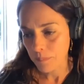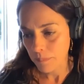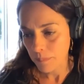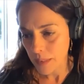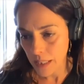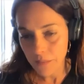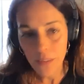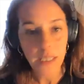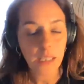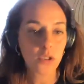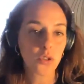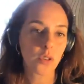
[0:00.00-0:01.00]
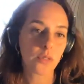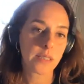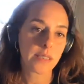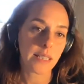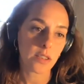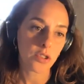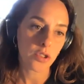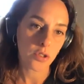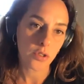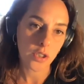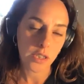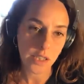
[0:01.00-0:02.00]
giving into our
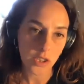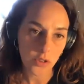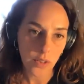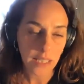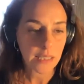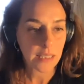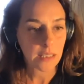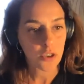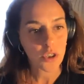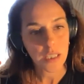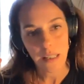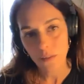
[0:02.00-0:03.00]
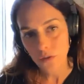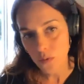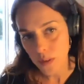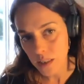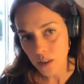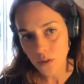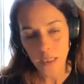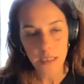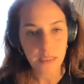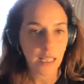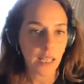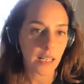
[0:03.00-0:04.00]
addictions, distracting ourselves with
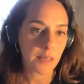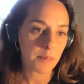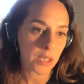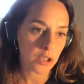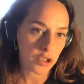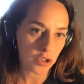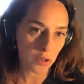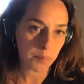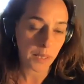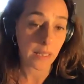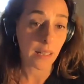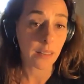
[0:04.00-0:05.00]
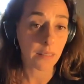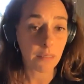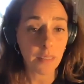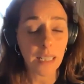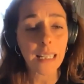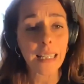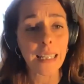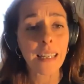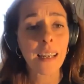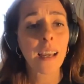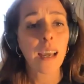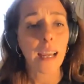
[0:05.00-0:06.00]
screen time and shopping, and really
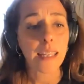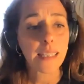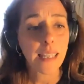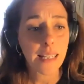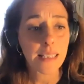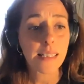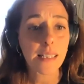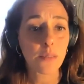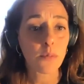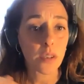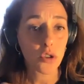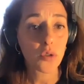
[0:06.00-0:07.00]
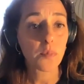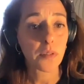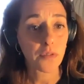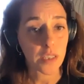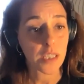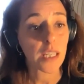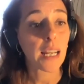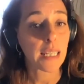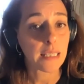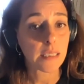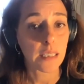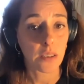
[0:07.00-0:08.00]
engaging with the
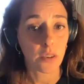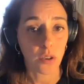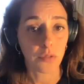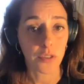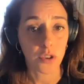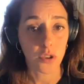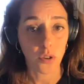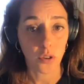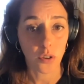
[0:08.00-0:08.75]
superficiality of it all.